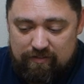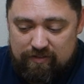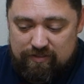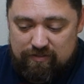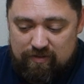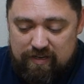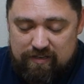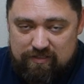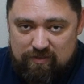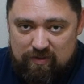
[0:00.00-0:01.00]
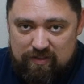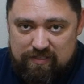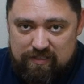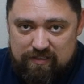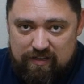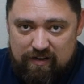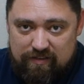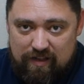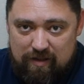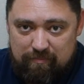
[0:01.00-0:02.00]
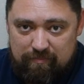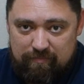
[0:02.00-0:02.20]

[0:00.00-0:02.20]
the screen is doing this the entire time.